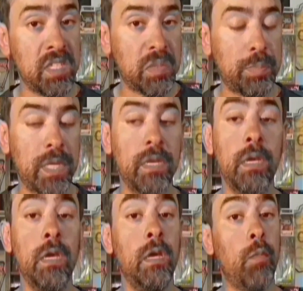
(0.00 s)
But
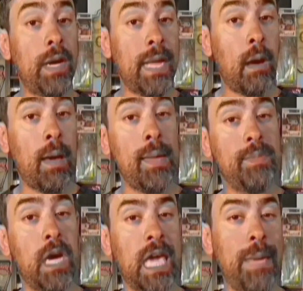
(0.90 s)
right now I am
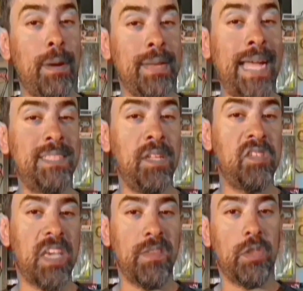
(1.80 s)
talking about
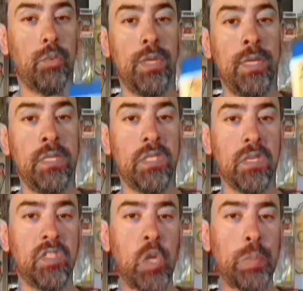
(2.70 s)
1973's
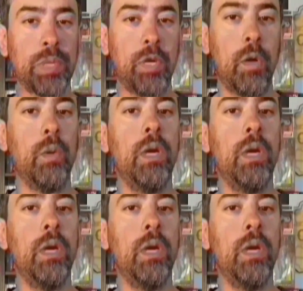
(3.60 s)
Serpico,